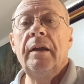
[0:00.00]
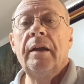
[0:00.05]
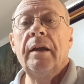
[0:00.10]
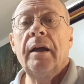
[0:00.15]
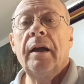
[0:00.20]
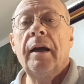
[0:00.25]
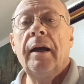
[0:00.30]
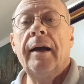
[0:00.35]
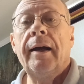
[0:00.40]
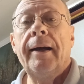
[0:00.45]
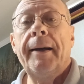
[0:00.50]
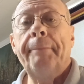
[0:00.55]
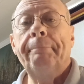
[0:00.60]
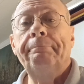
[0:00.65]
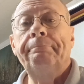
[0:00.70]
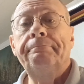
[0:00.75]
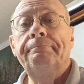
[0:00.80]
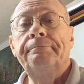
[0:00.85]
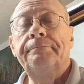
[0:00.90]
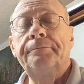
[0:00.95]

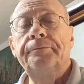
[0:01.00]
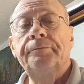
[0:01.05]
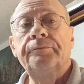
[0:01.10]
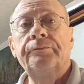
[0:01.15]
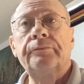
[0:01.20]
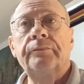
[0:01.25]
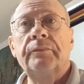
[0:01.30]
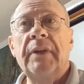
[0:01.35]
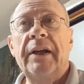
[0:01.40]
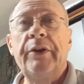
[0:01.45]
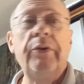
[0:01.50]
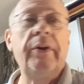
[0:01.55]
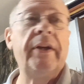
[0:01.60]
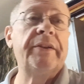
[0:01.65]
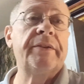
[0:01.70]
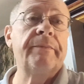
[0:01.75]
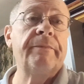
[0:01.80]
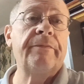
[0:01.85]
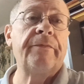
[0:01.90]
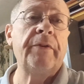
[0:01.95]
I do get
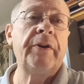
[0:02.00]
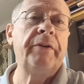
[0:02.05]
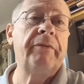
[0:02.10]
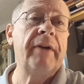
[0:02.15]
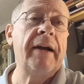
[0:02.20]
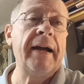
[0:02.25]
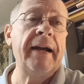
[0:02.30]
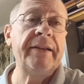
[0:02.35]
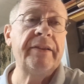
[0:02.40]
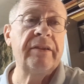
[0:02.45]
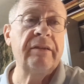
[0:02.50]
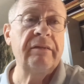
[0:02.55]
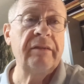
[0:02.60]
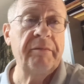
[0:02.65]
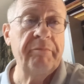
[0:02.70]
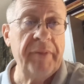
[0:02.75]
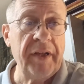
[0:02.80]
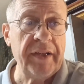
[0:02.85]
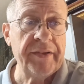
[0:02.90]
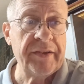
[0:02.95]
some free rides on the
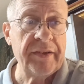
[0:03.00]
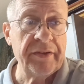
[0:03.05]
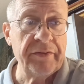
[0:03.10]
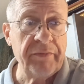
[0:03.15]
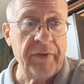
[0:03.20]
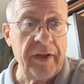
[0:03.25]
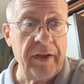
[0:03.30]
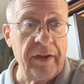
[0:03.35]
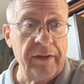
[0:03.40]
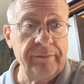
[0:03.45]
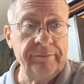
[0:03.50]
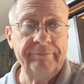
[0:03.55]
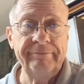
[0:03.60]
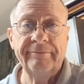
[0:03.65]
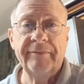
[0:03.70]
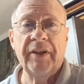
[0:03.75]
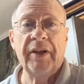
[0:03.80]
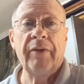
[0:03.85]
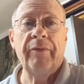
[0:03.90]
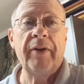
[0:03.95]
bus as well.
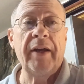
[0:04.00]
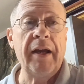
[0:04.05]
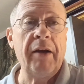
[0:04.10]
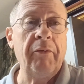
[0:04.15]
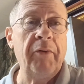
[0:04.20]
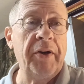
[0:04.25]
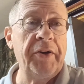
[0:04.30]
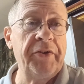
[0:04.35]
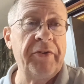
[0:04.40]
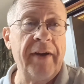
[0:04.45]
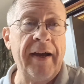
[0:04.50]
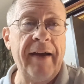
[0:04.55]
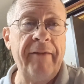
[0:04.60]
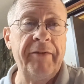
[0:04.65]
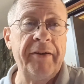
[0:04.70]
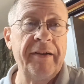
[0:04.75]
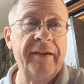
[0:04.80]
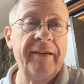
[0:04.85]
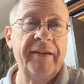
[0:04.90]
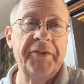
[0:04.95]
We got one
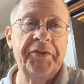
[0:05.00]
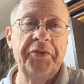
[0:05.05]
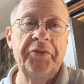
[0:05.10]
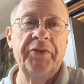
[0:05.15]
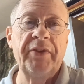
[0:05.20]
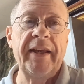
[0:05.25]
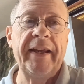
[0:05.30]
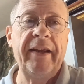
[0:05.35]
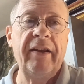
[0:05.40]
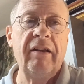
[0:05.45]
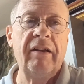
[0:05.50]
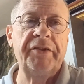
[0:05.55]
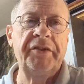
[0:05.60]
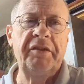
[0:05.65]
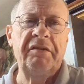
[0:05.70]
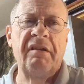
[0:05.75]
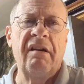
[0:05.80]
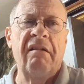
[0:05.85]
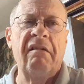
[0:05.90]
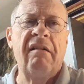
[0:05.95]
driver. As soon as I get on, she
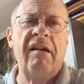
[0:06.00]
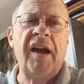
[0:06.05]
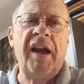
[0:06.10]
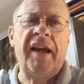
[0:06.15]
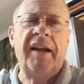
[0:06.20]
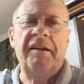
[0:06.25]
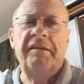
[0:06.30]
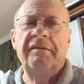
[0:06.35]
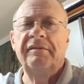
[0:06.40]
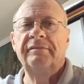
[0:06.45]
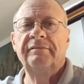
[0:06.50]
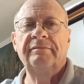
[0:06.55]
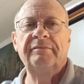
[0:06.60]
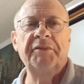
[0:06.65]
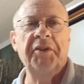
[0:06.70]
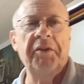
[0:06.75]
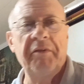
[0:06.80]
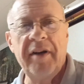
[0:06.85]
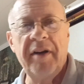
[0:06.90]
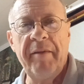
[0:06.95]
says, oh, go ahead.
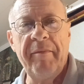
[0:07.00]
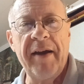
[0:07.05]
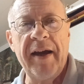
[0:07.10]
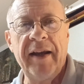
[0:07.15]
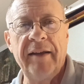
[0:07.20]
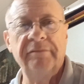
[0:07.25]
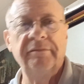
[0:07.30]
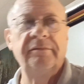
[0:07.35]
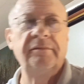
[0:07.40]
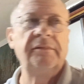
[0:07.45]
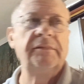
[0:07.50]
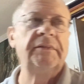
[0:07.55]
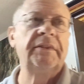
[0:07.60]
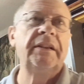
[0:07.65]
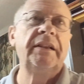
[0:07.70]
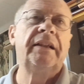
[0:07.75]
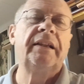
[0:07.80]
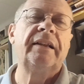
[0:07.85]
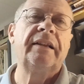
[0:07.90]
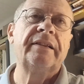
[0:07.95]
Don't worry about it.
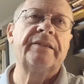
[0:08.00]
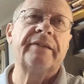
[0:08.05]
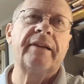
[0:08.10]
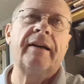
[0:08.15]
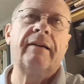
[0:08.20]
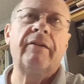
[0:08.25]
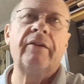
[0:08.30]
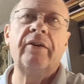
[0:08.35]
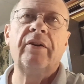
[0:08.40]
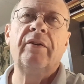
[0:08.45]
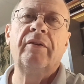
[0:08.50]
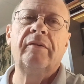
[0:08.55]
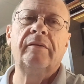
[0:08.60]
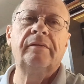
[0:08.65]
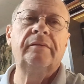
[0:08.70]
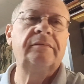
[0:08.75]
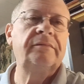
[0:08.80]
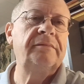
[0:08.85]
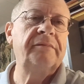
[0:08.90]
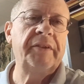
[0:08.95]
So I don't know
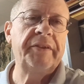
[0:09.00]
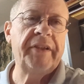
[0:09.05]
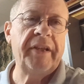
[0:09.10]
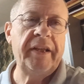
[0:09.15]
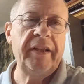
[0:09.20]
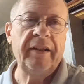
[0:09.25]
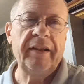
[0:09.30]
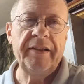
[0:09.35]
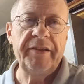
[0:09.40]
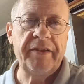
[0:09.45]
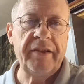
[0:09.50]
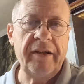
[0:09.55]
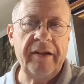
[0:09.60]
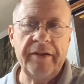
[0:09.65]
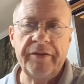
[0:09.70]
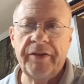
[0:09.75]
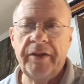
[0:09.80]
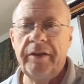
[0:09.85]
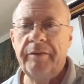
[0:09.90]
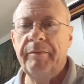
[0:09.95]
what the deal is there.
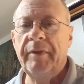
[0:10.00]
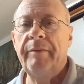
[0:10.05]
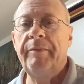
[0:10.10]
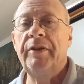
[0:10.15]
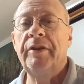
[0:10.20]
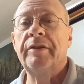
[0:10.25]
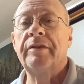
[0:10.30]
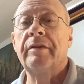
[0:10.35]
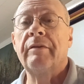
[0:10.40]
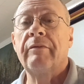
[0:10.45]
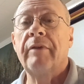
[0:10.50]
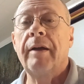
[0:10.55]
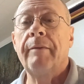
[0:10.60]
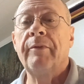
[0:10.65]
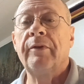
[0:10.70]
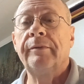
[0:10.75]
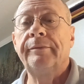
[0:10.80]
She's maybe just a rebel.